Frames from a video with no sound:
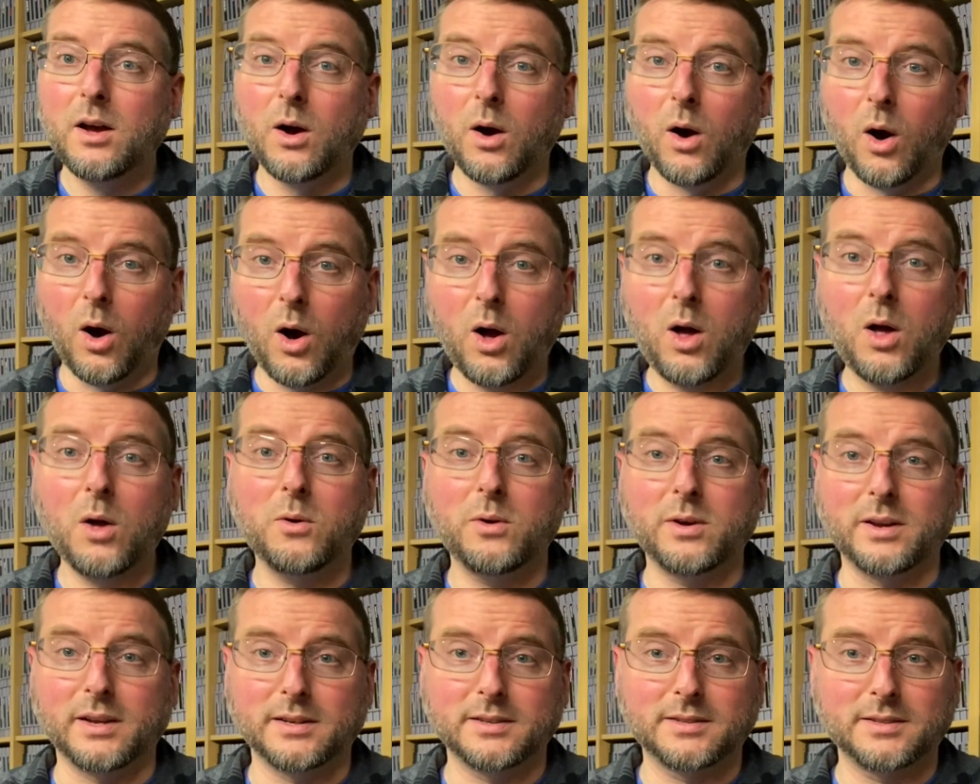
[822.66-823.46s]

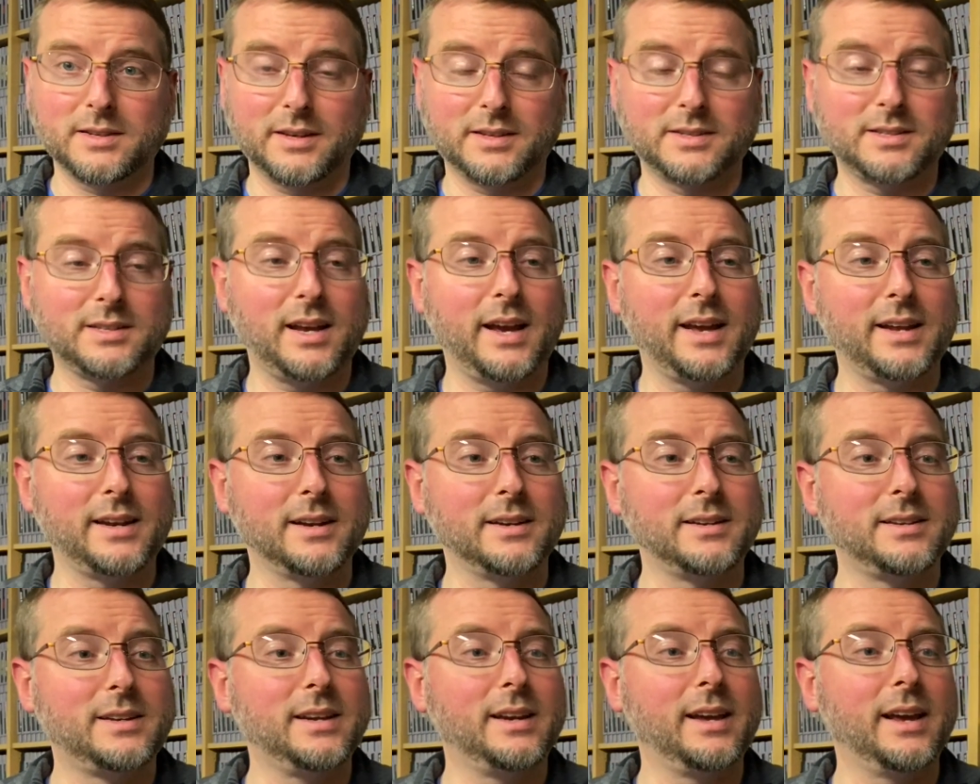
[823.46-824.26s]
always
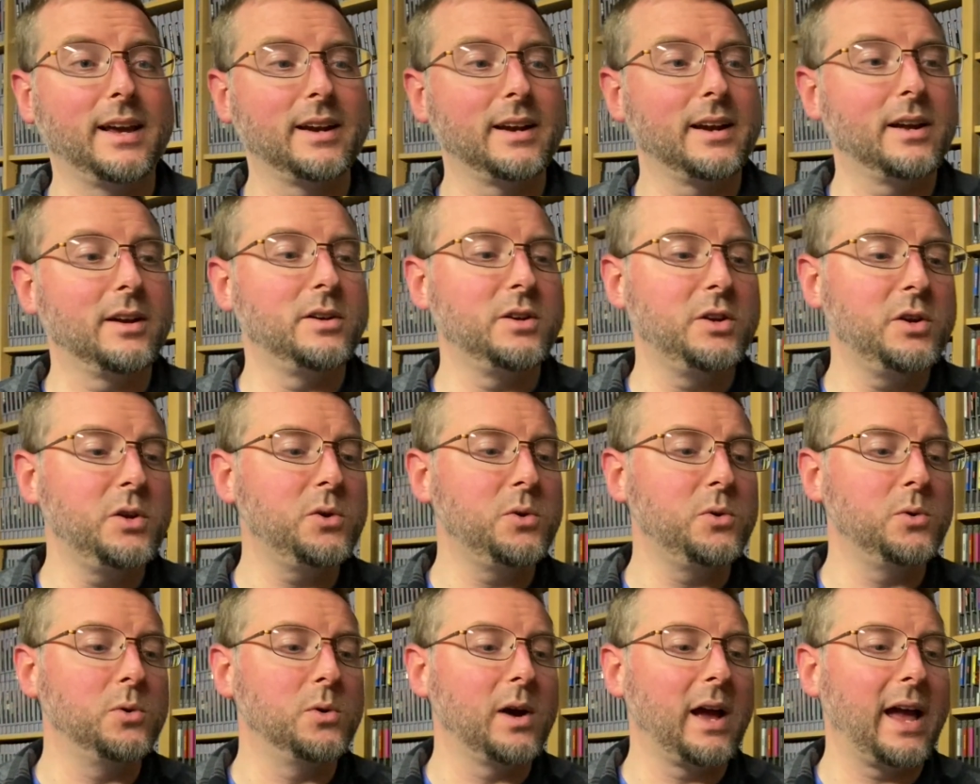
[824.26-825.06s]
excited to get a
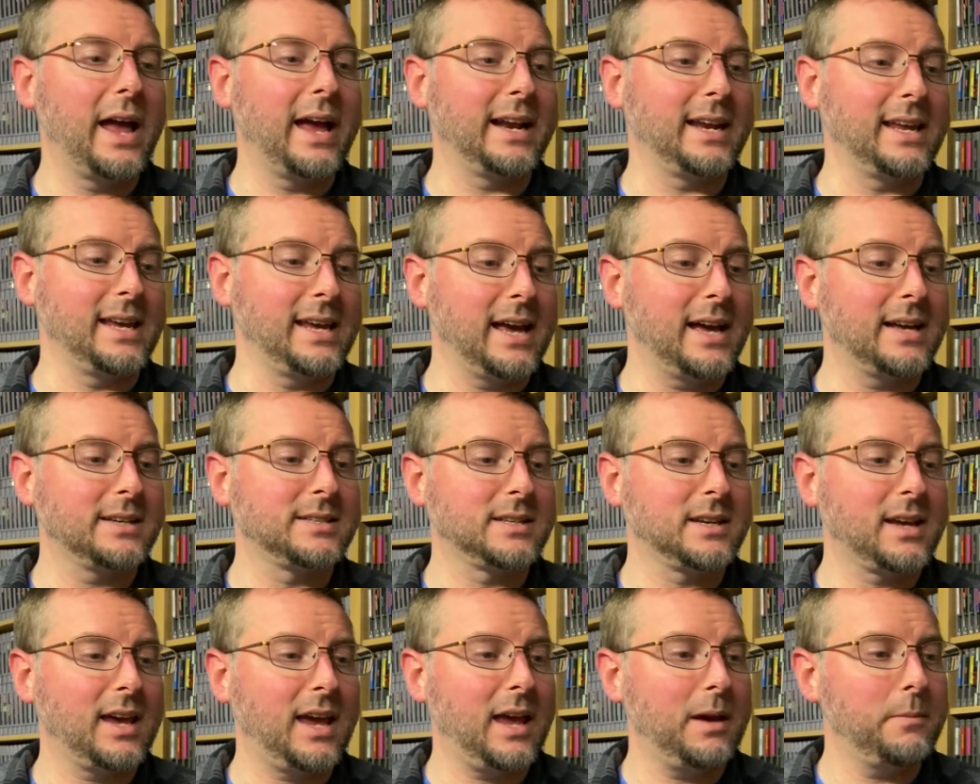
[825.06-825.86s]
new
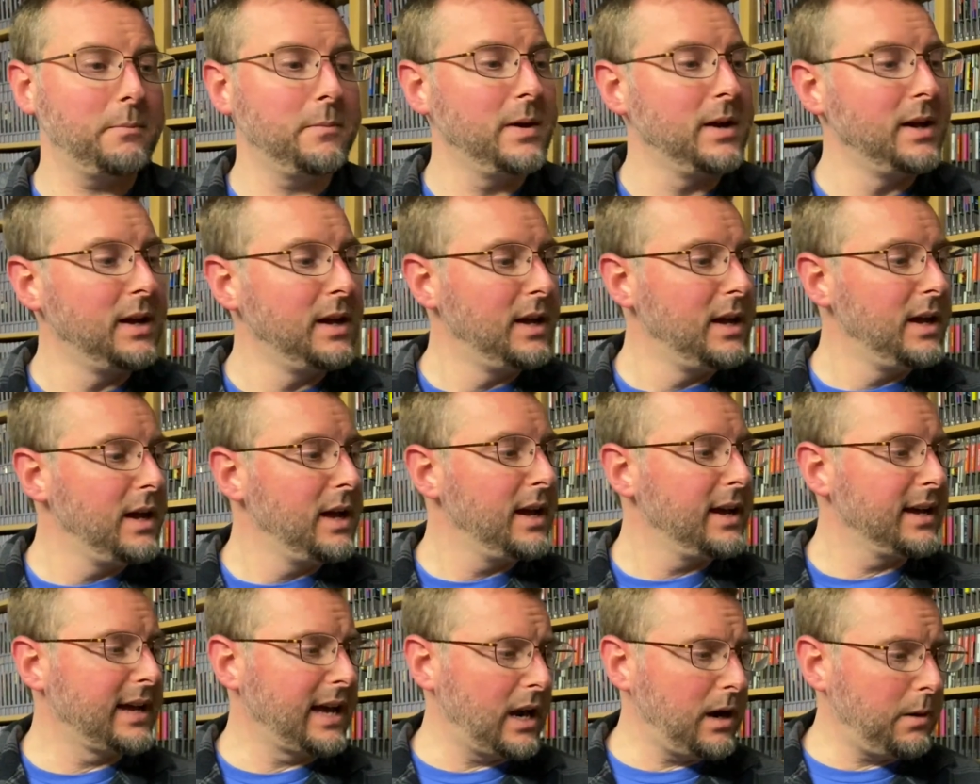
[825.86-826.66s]
NES game.
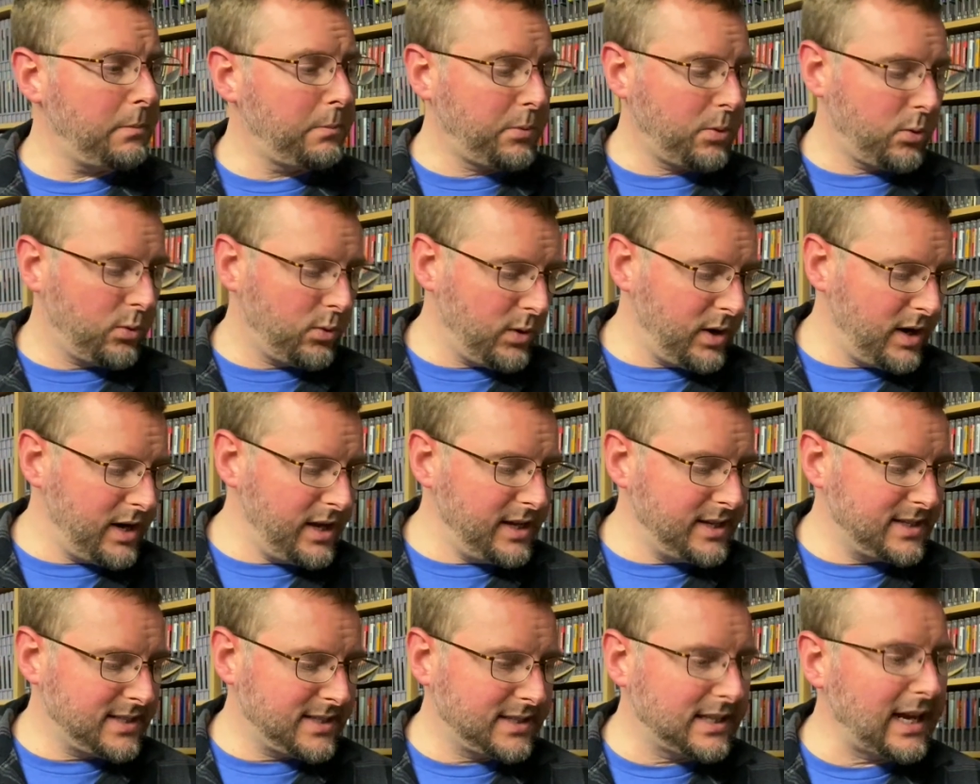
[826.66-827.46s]
Got a
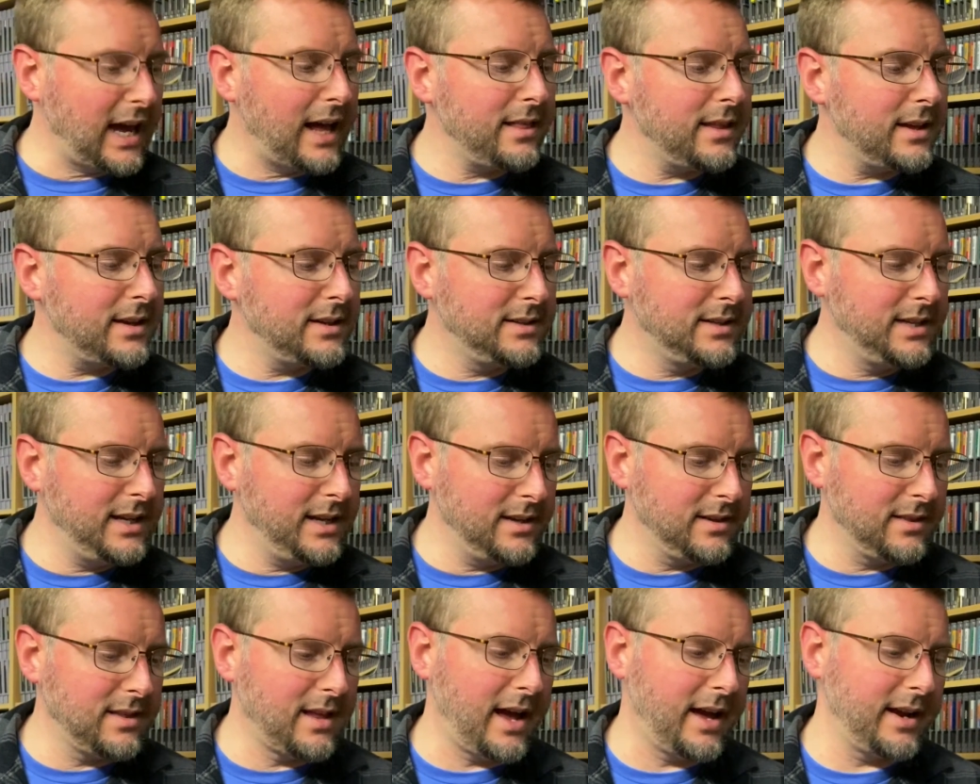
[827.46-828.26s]
pretty solid
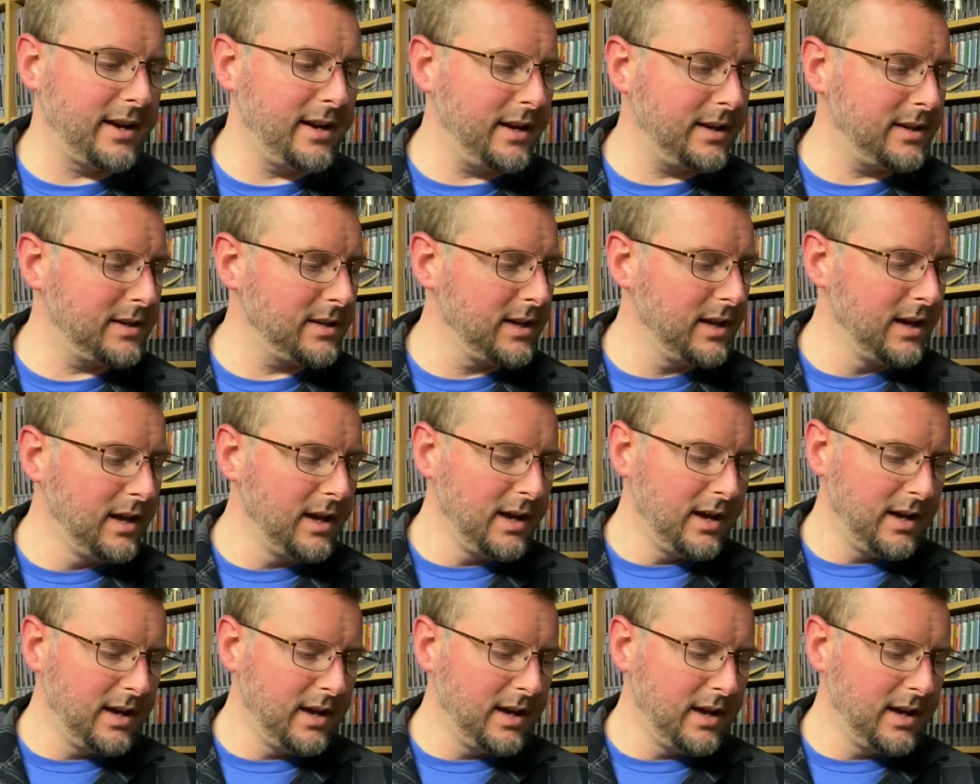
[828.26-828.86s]
deal on it.